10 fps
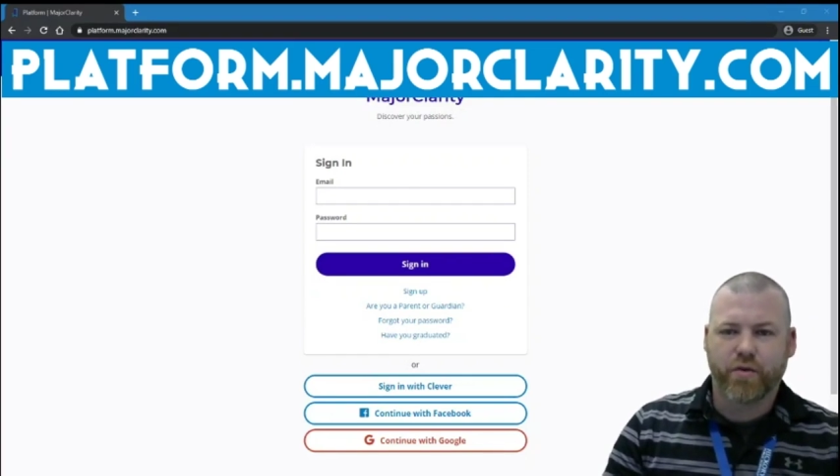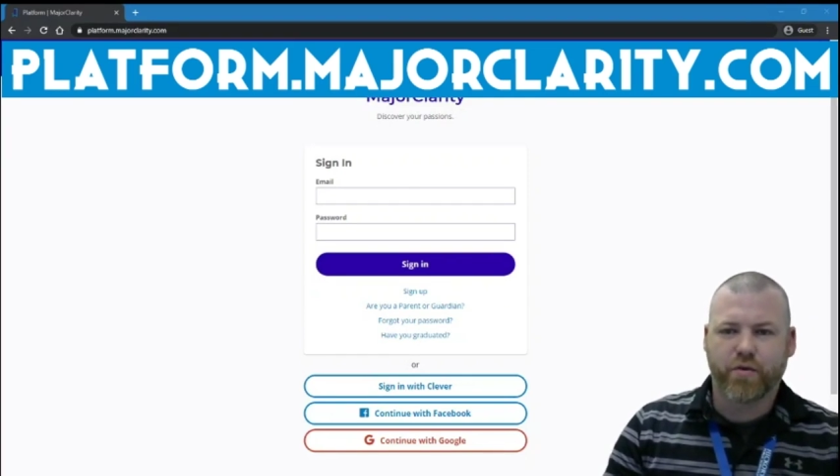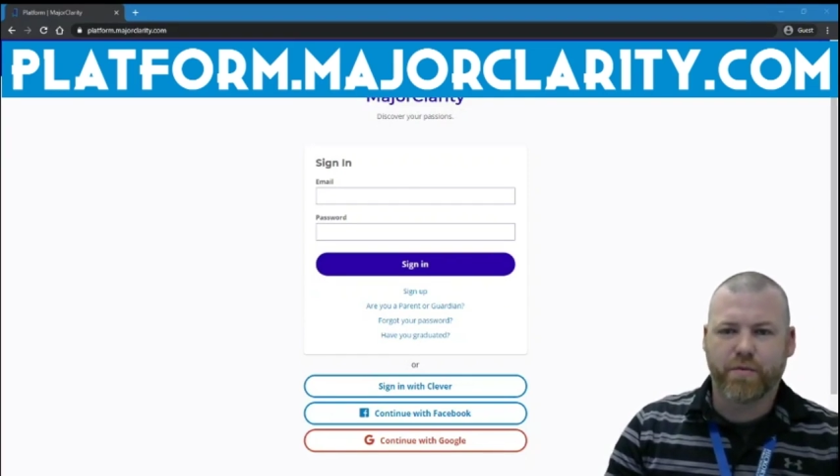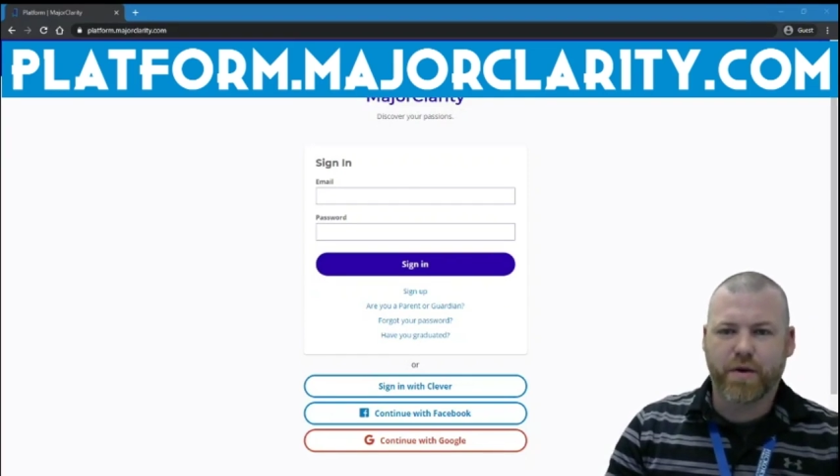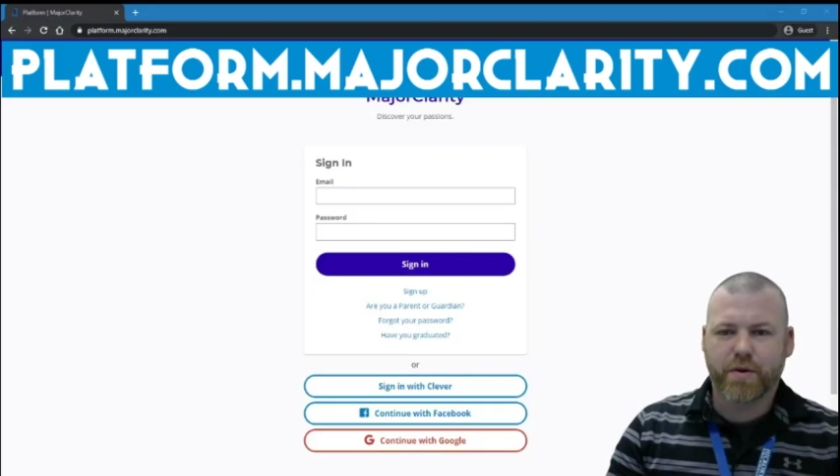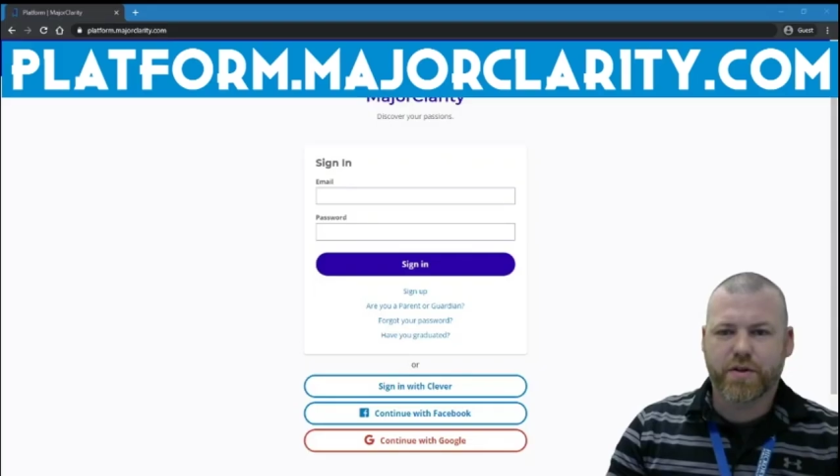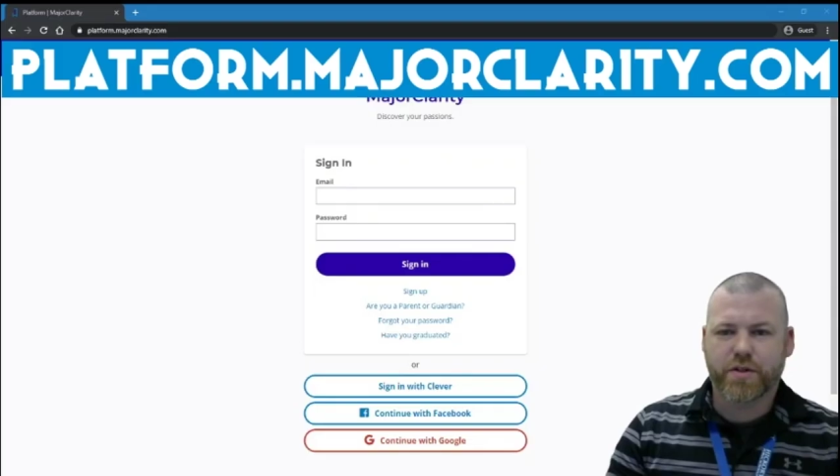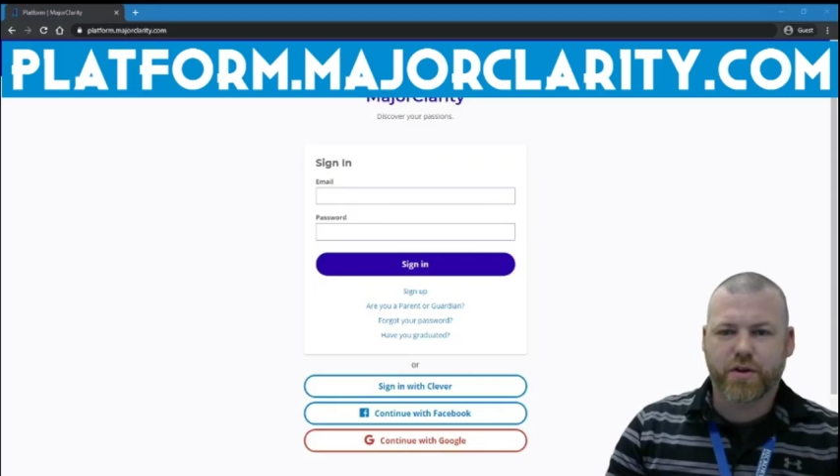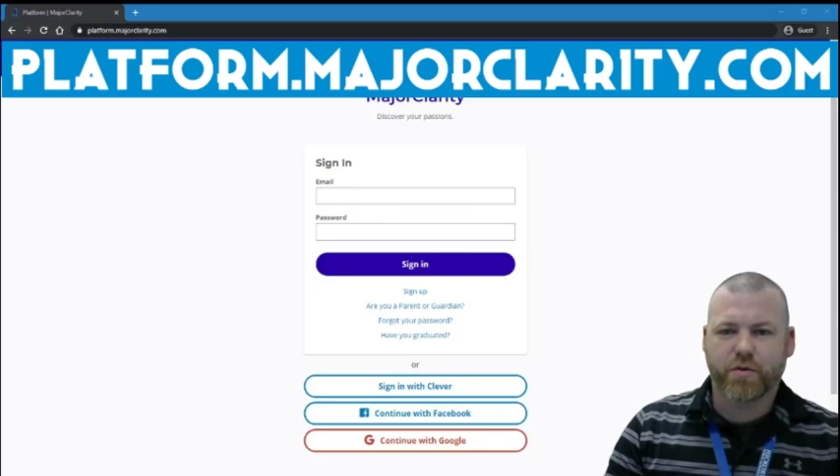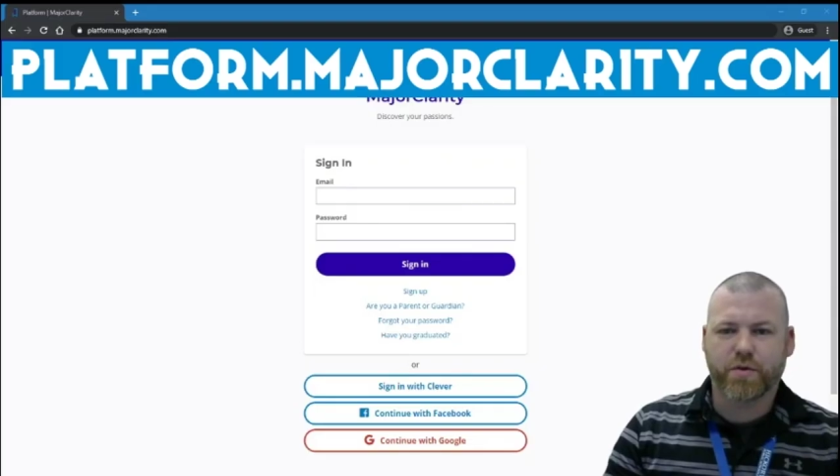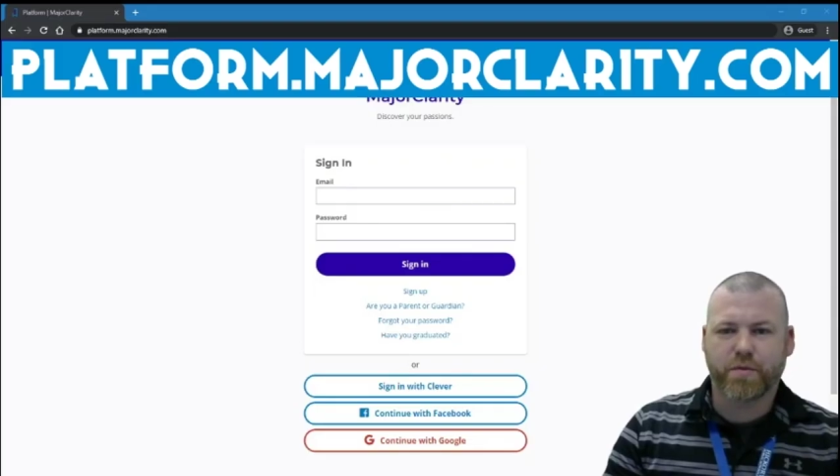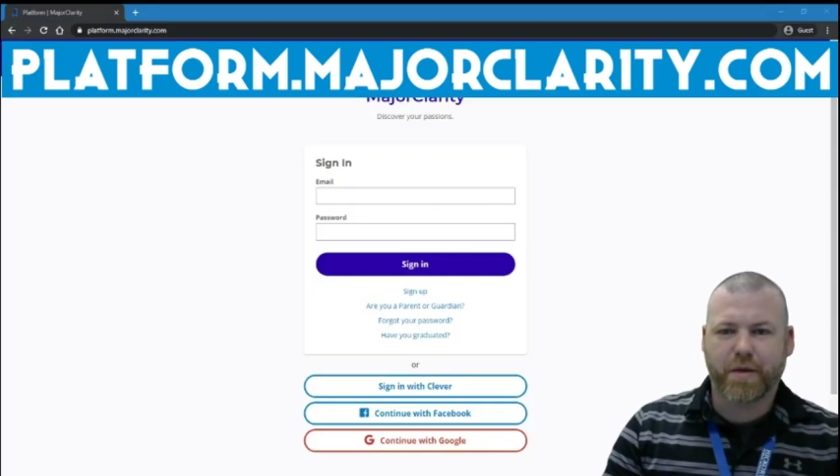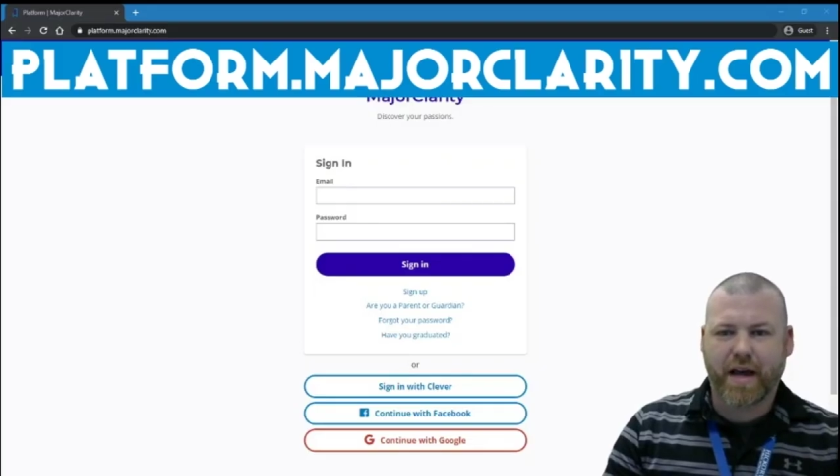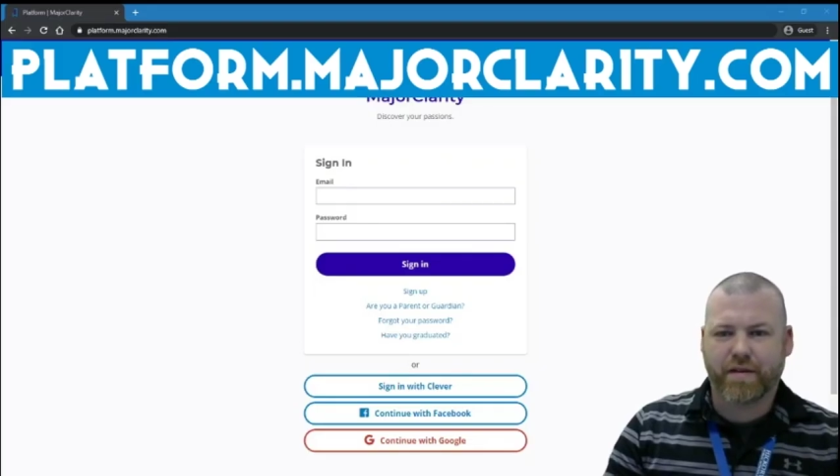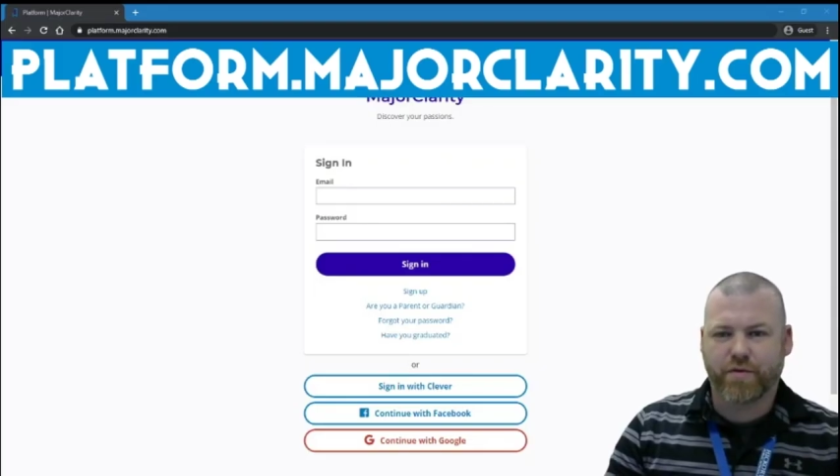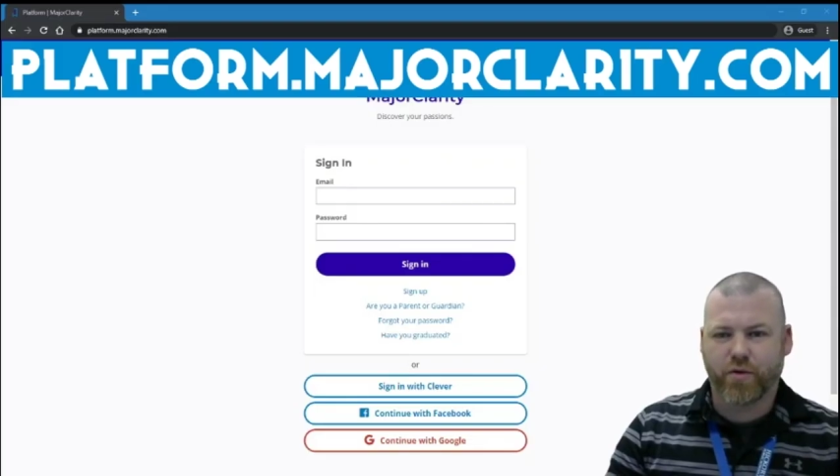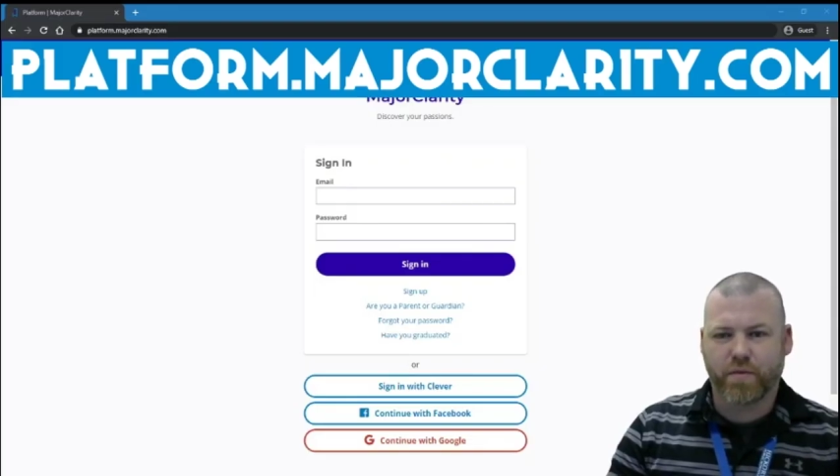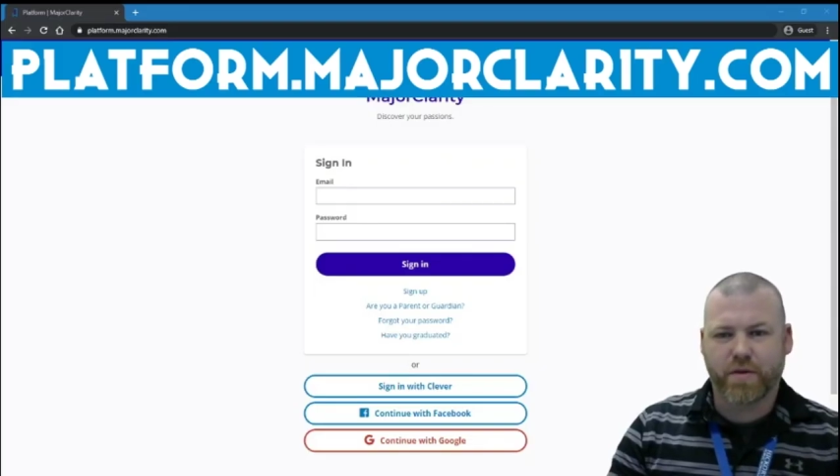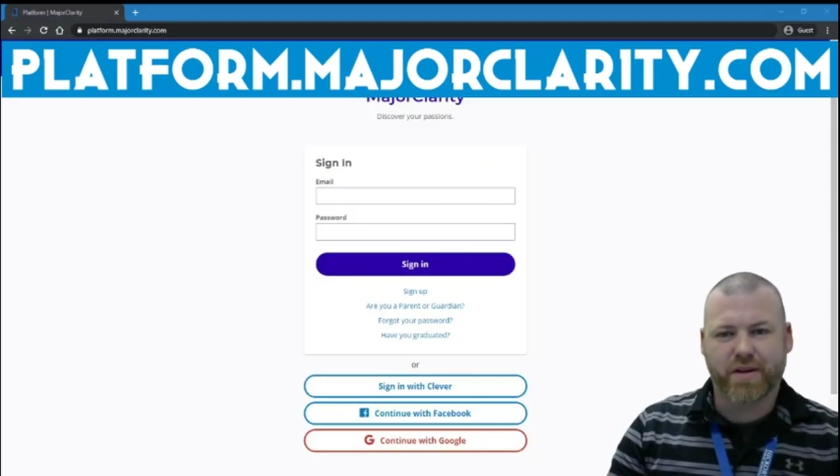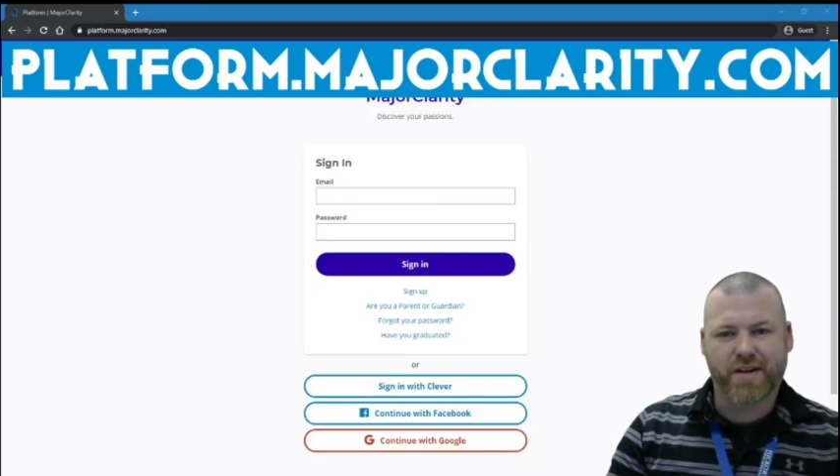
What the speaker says: Remember to start with platform,